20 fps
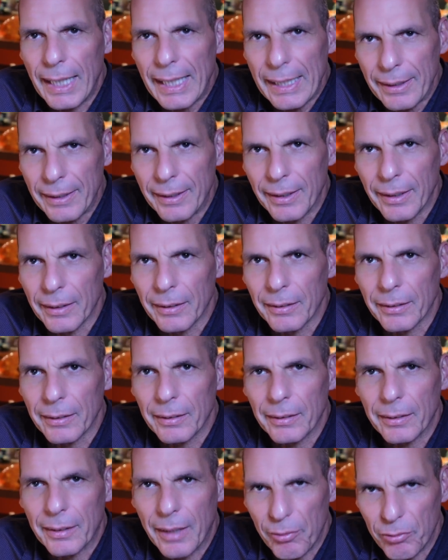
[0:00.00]

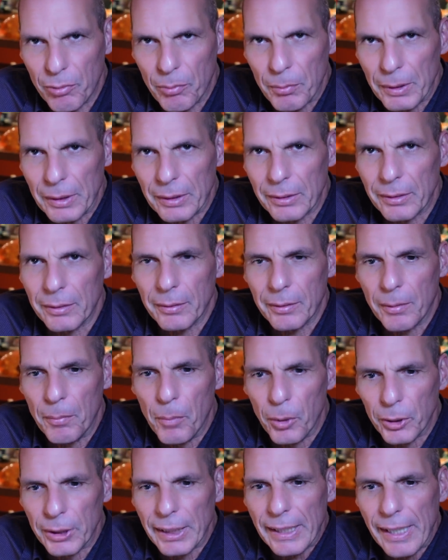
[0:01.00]
Indian government, the
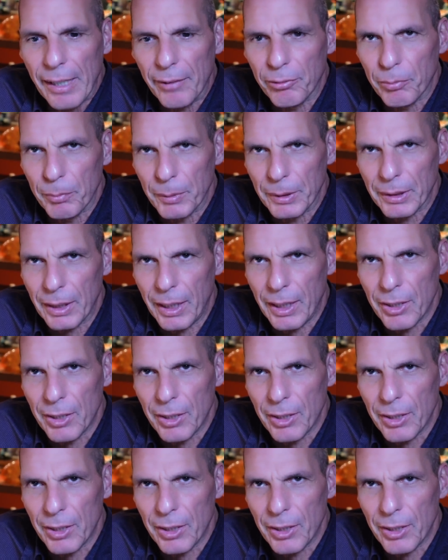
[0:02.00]
Modi government,